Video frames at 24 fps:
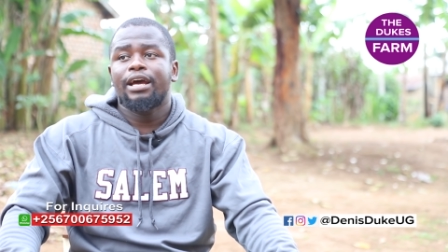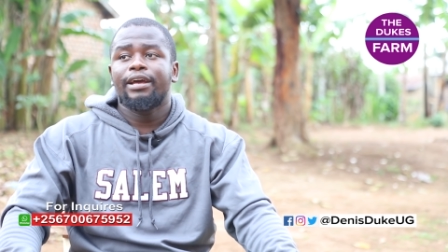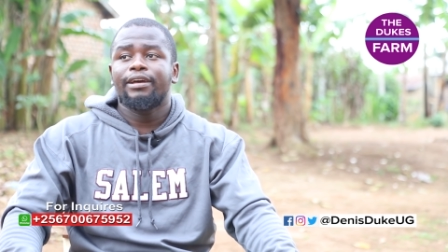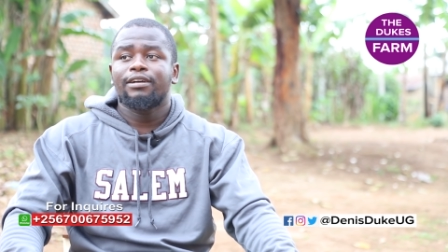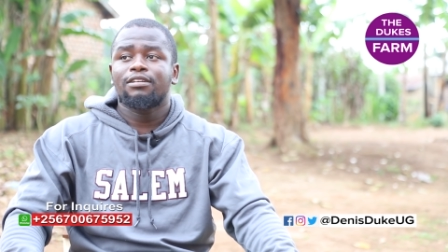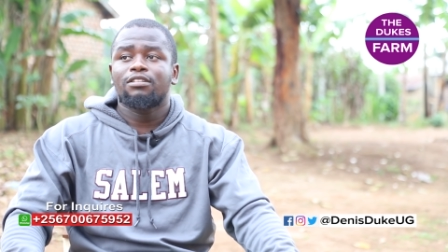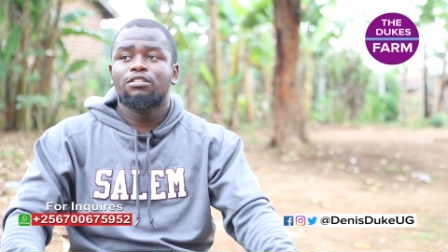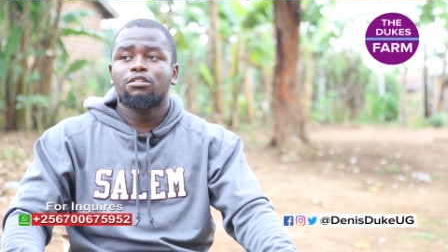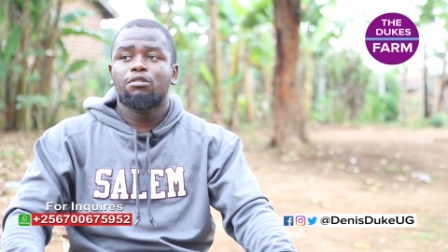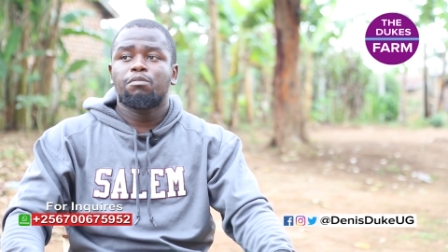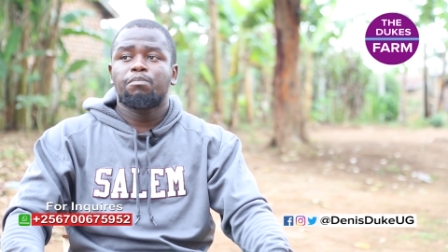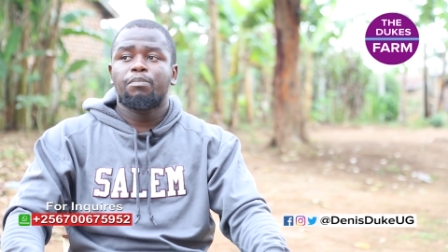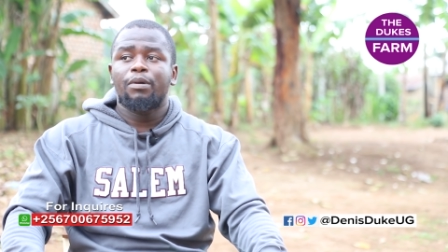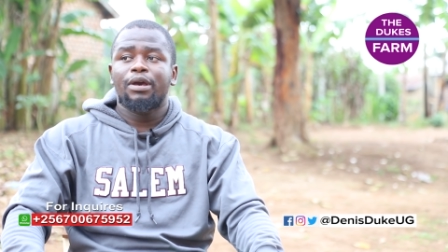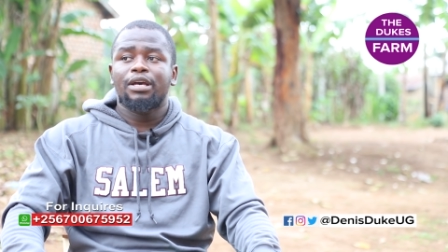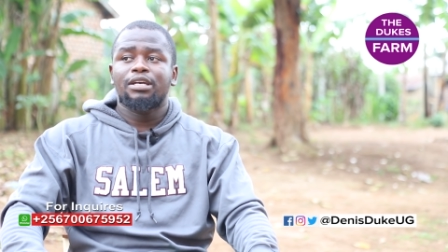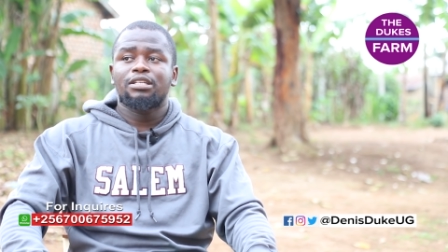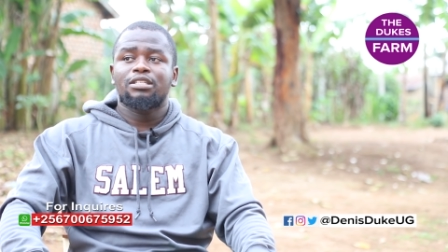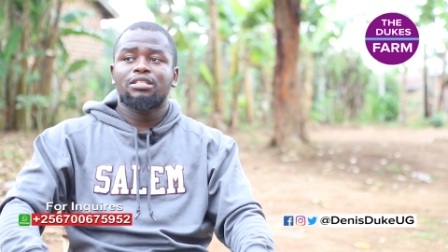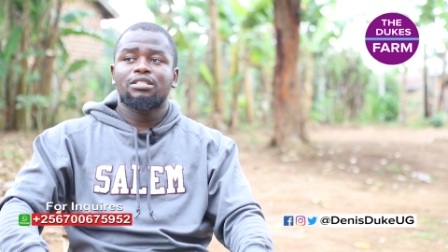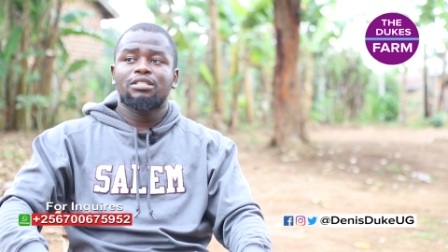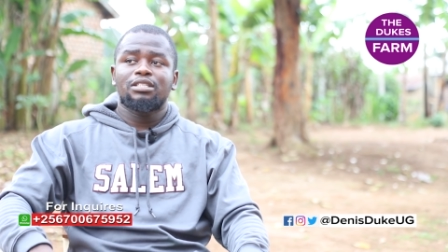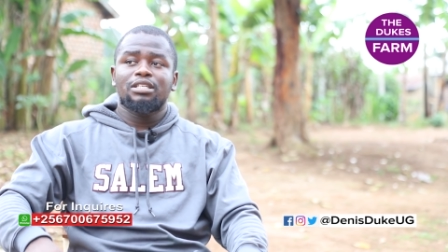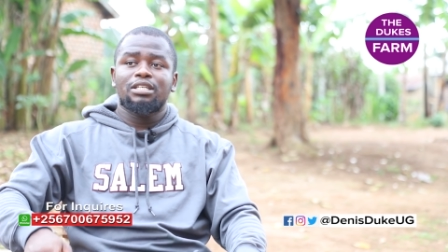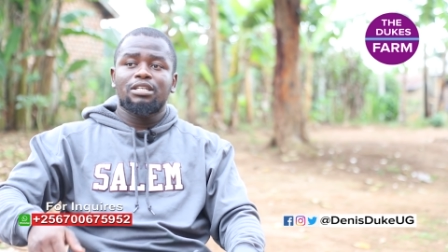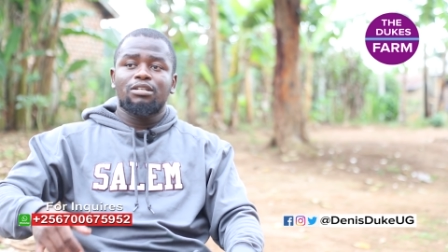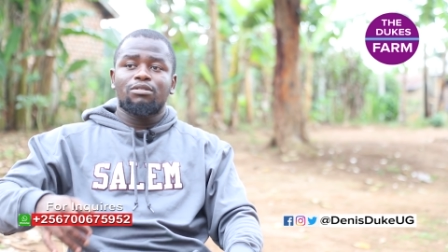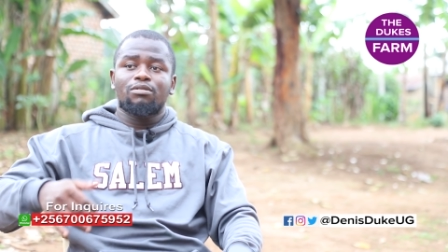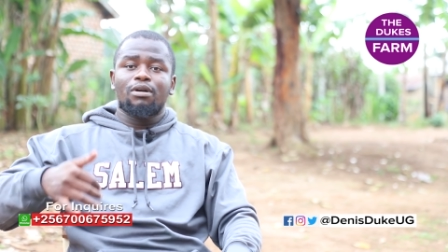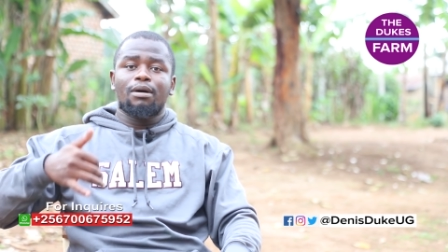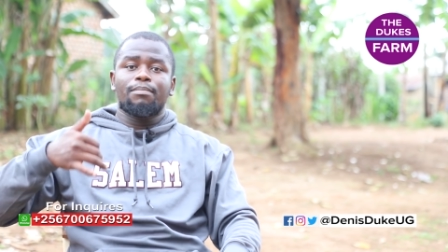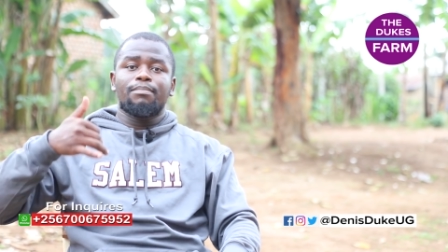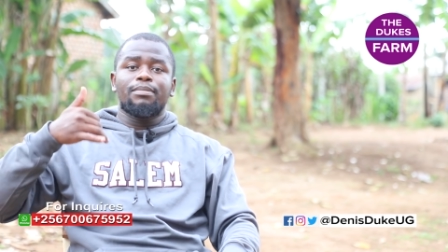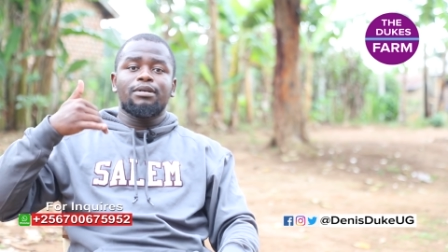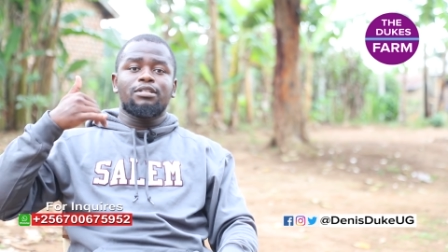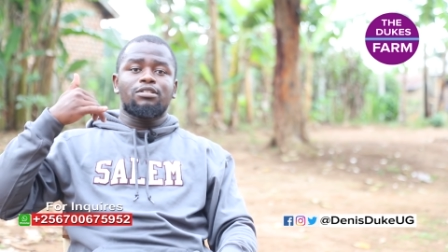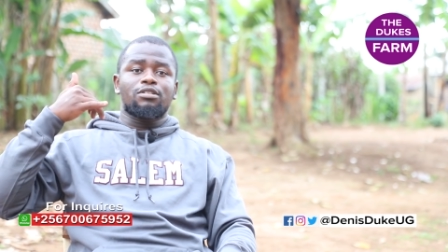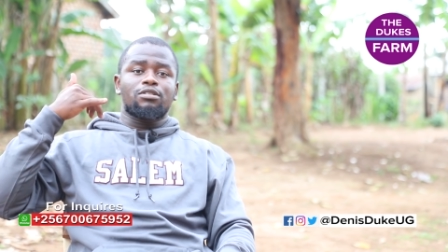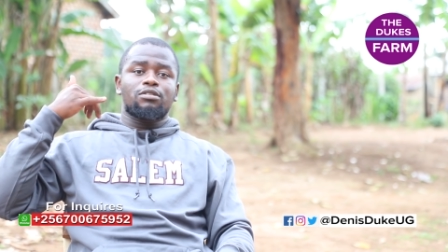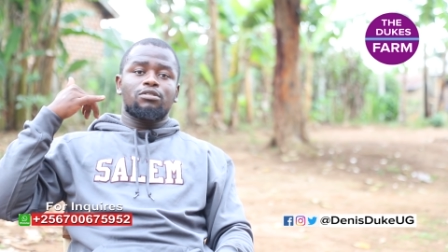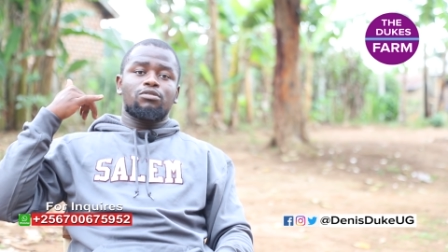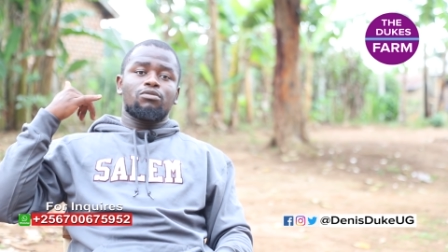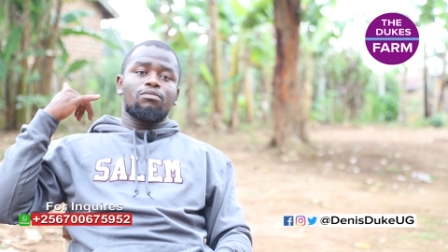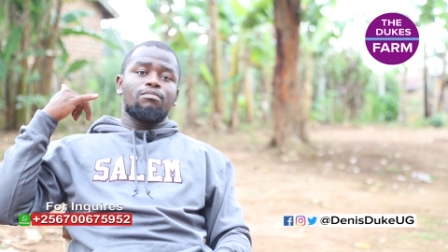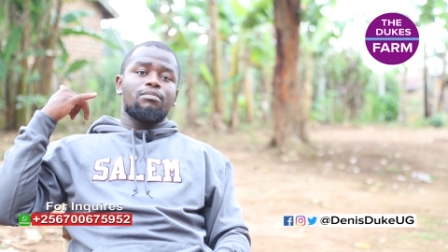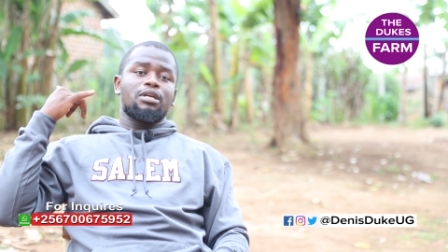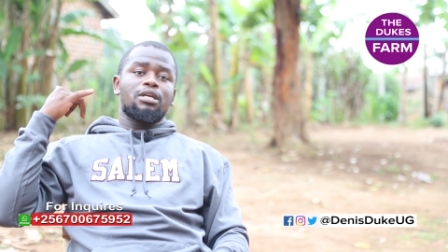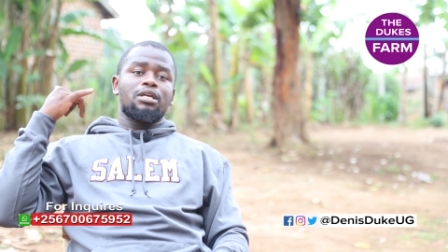I expect the rabbits
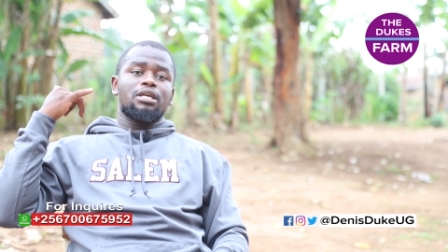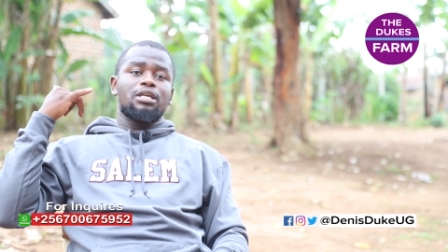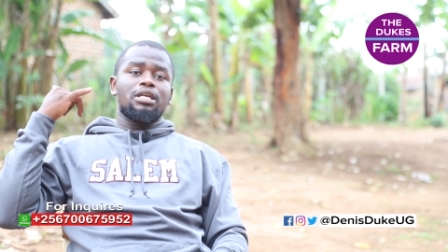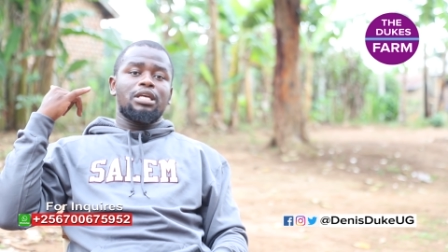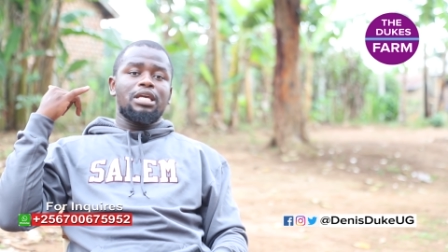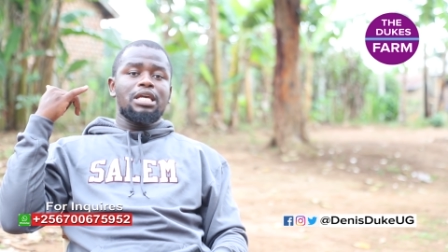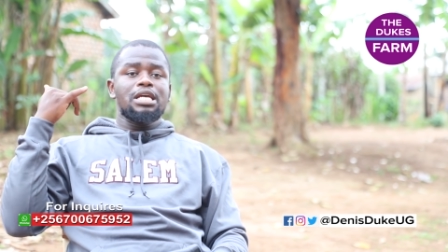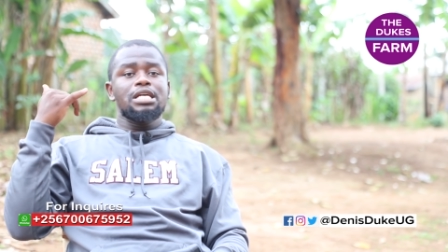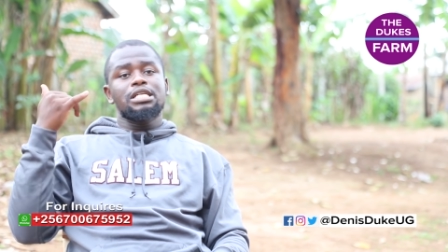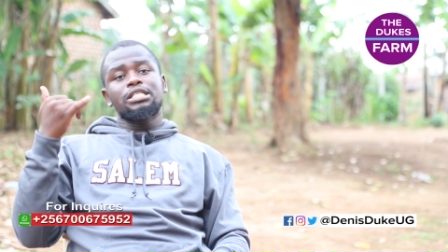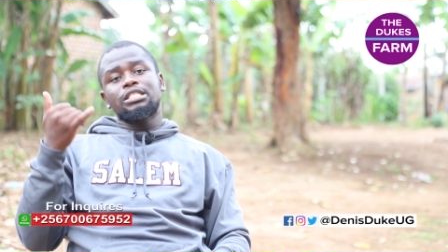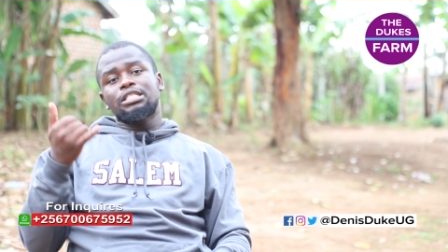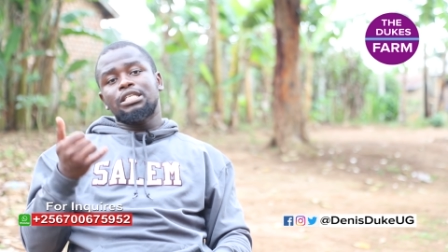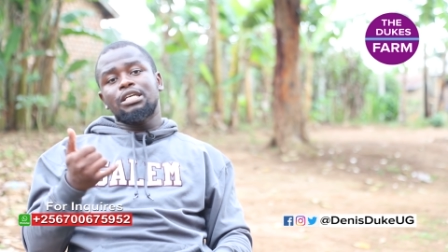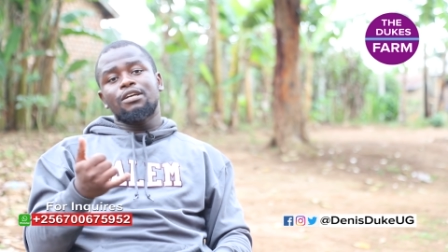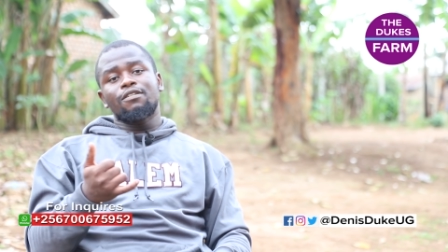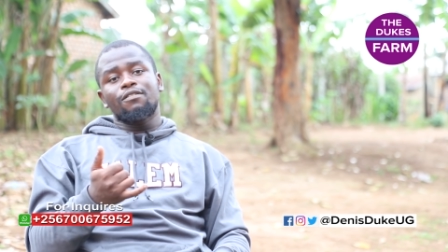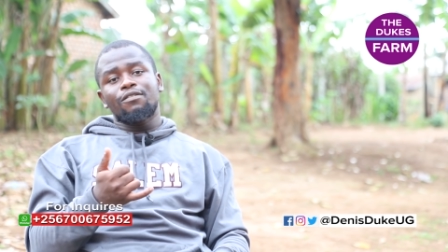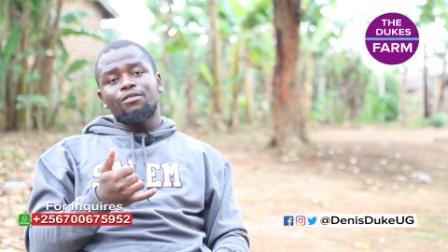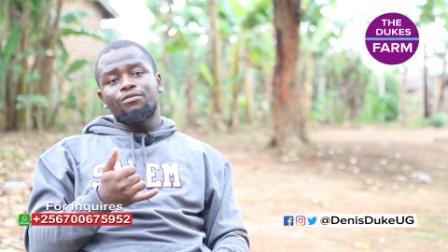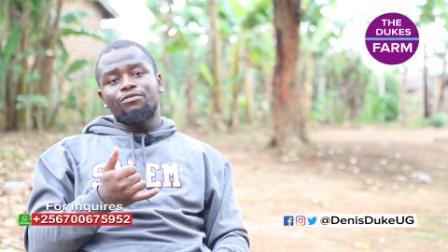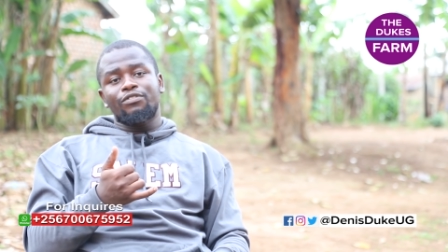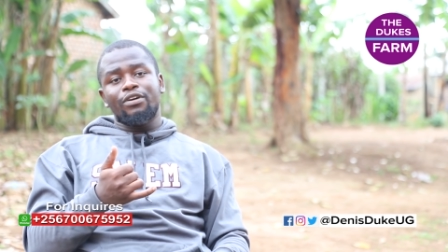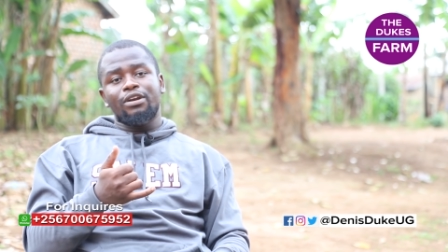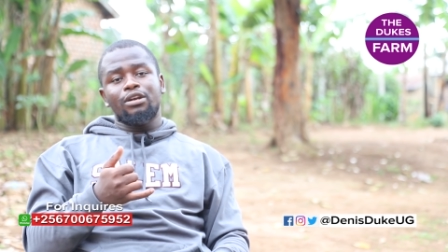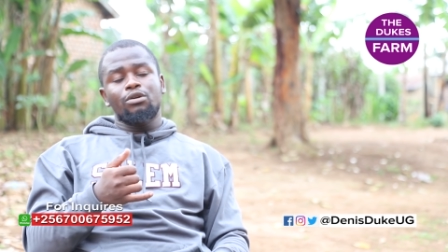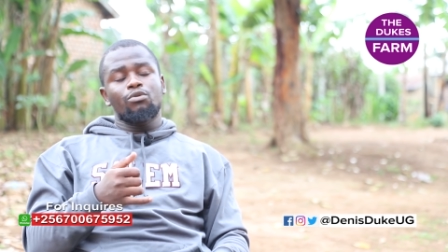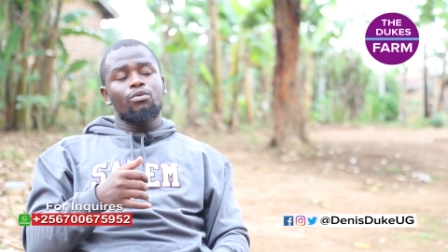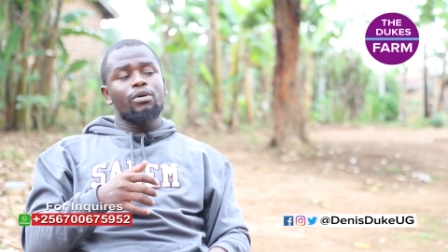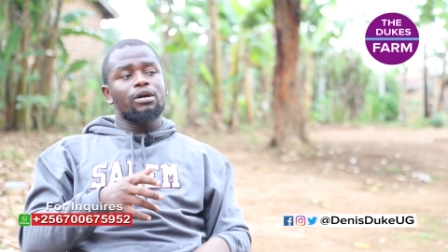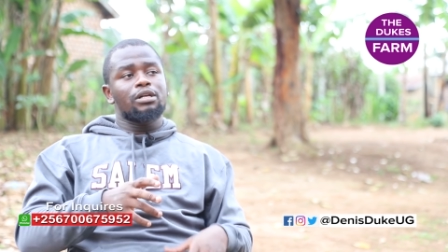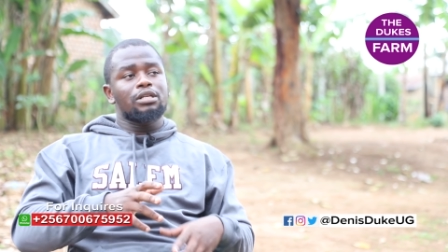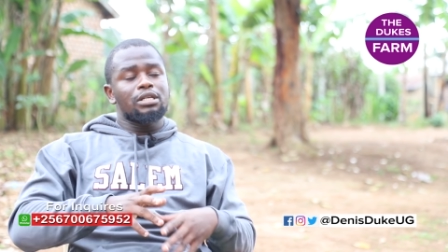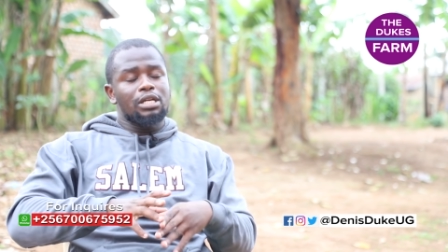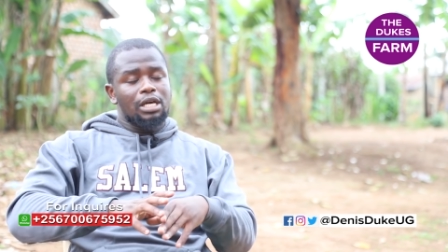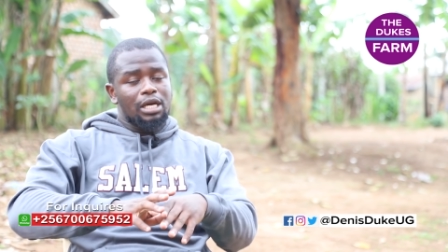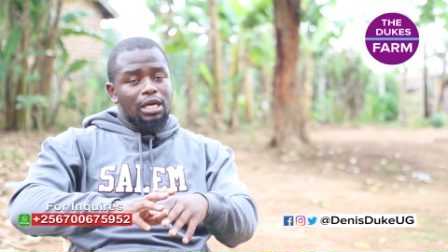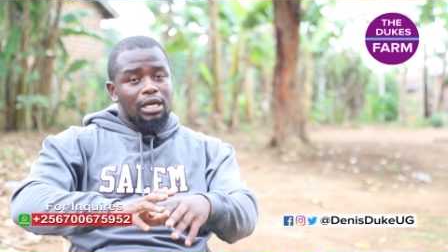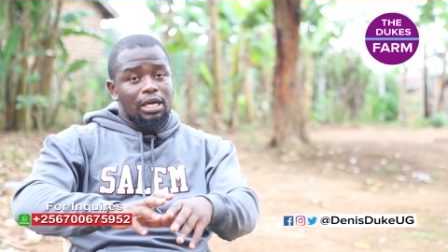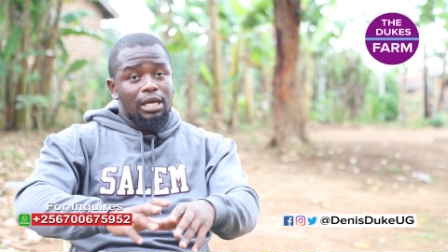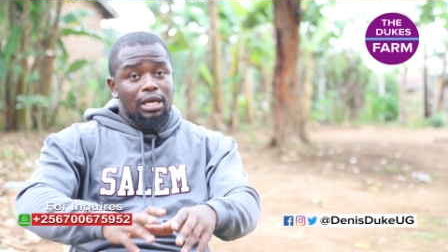to be eating very well,